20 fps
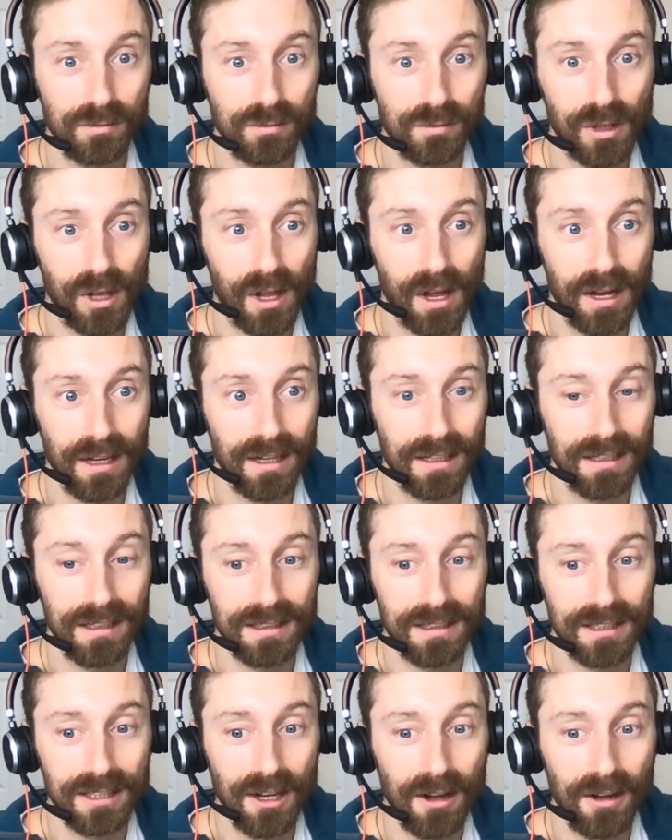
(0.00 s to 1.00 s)
client
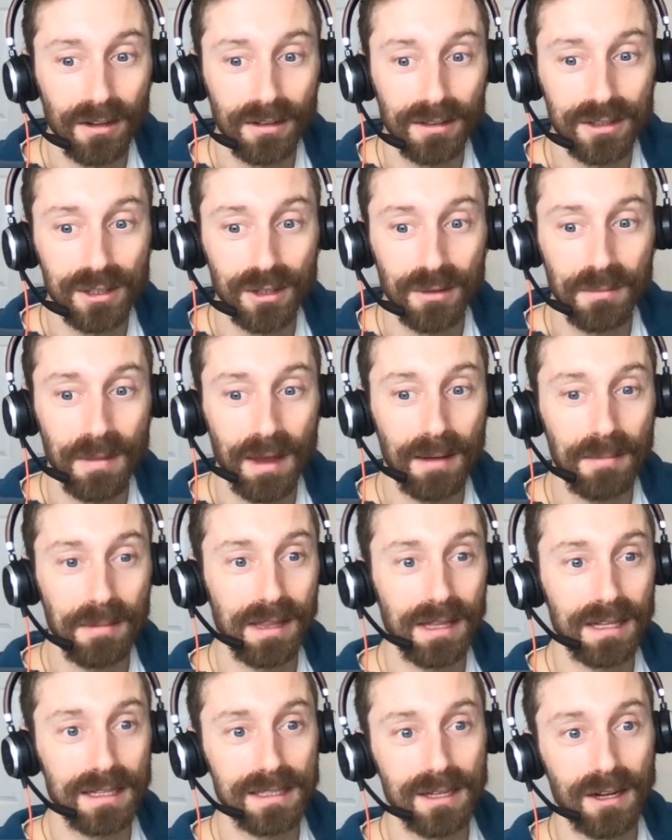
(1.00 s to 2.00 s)
installed. So maybe
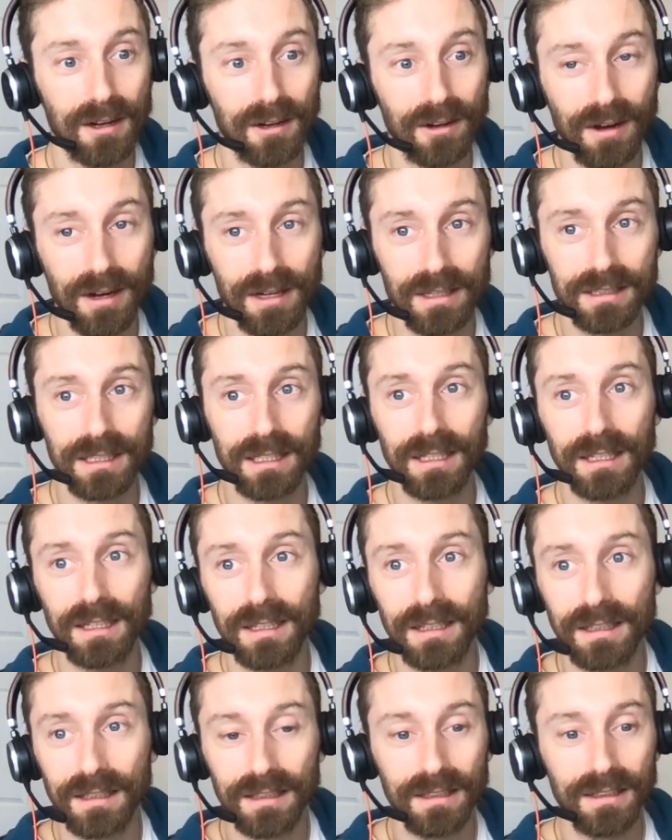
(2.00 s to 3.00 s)
that's not crazy.